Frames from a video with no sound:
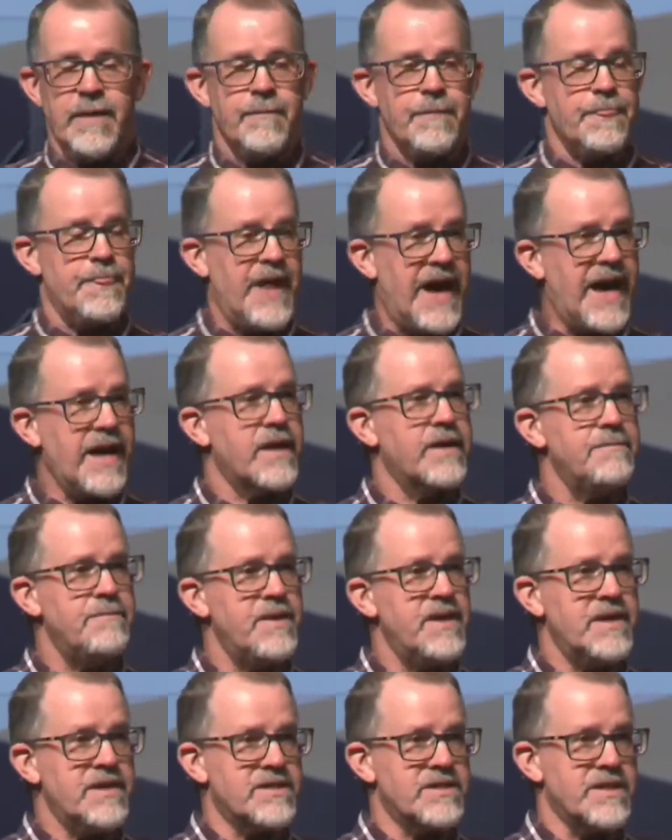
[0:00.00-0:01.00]
That can
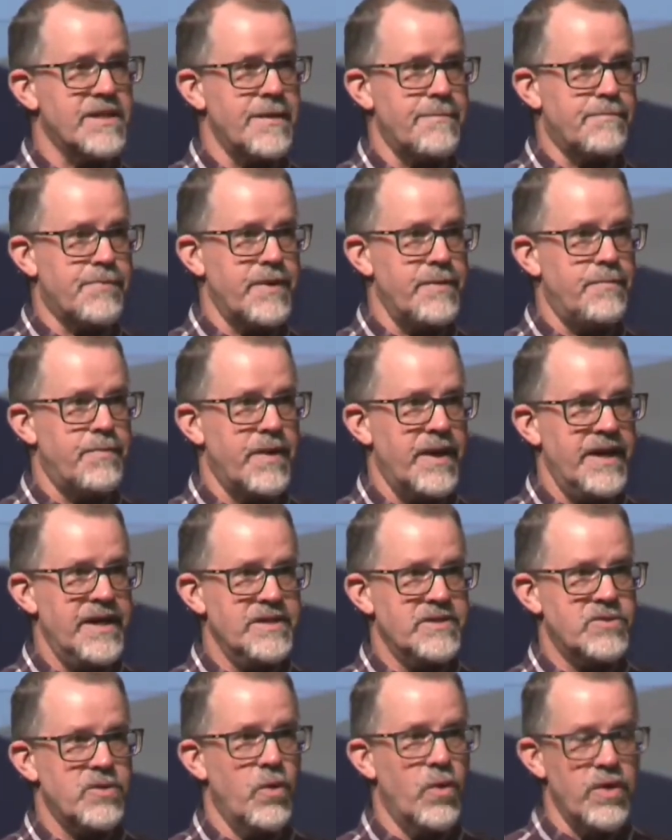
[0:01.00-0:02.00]
be a slippery
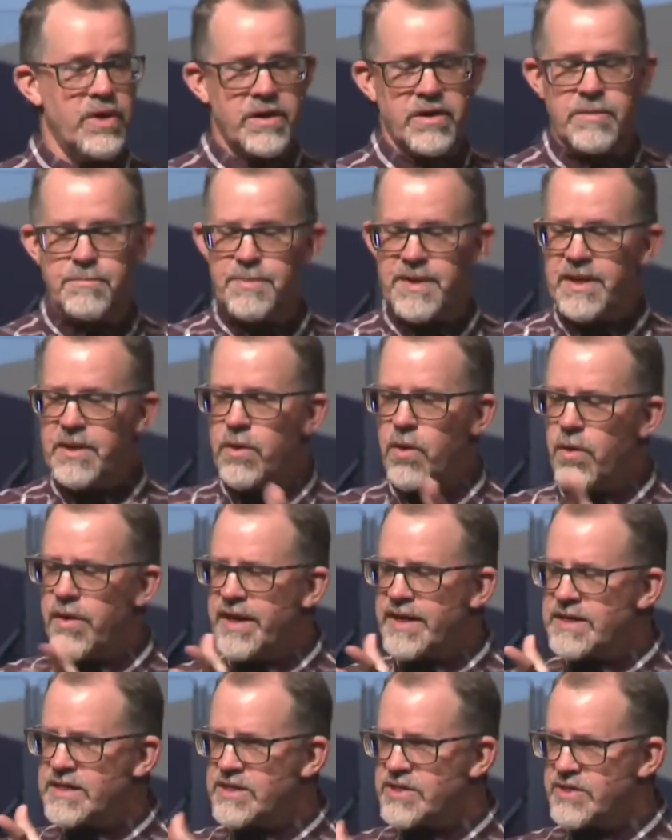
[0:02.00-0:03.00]
place. Or it could be
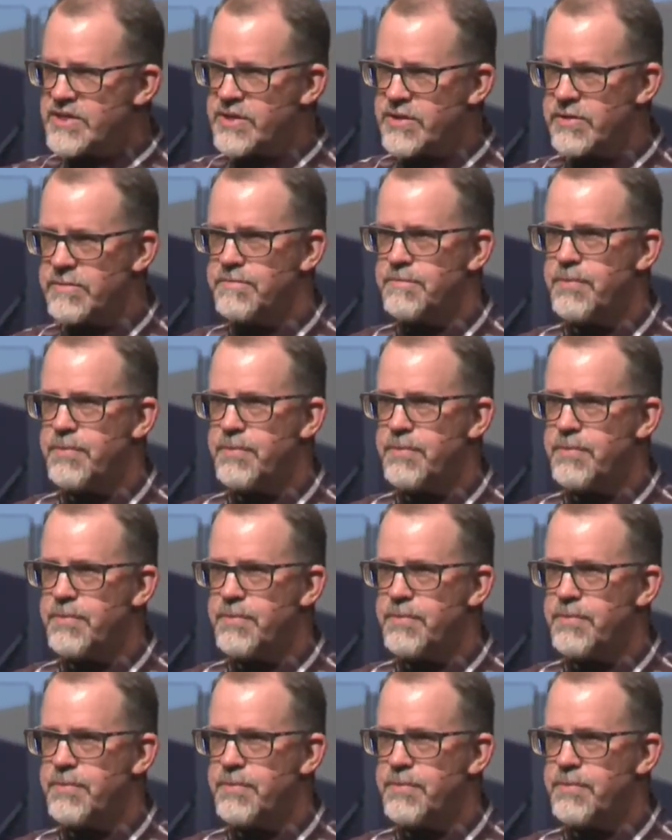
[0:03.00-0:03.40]
going to certain